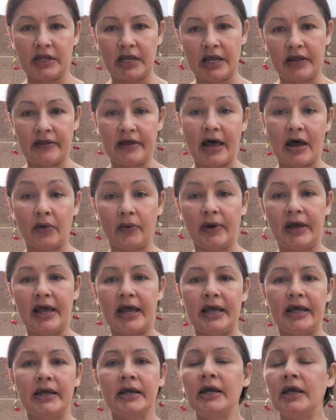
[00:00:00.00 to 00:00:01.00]
that
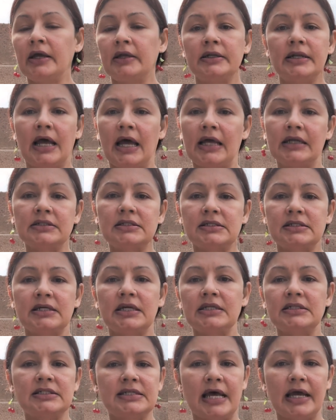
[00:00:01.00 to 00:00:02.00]
way, not
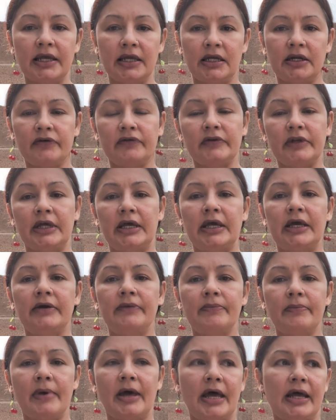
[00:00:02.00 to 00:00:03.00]
consecutively,
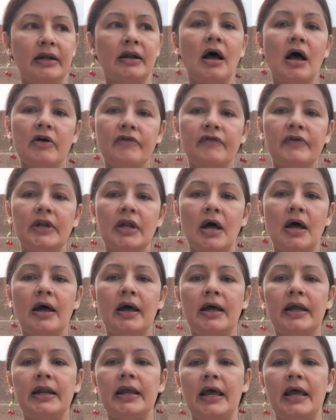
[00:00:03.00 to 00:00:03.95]
but off and on.